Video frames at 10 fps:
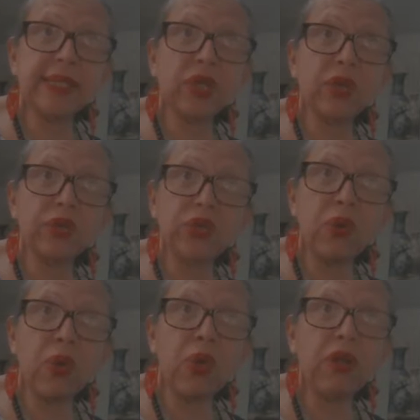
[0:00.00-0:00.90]

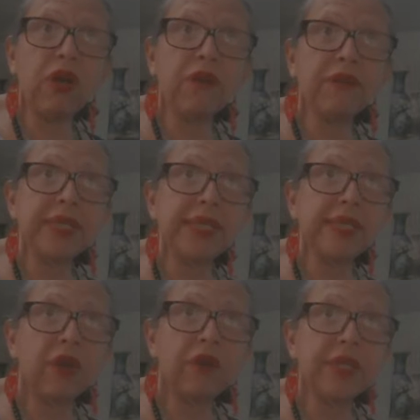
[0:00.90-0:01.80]
control of
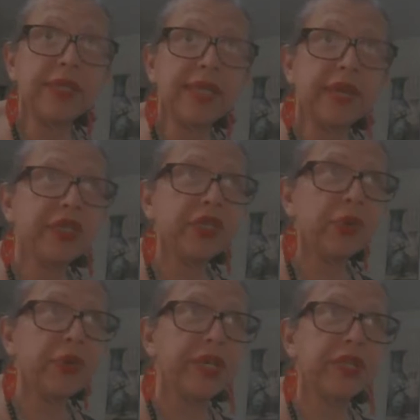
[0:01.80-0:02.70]
his of his
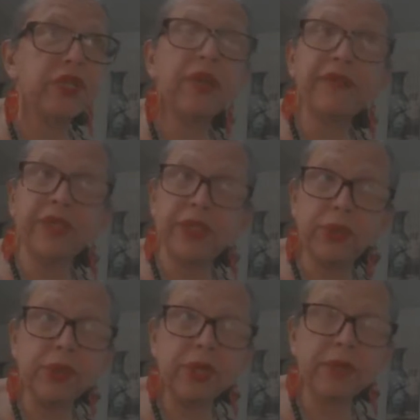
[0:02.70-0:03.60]
territory to Louverture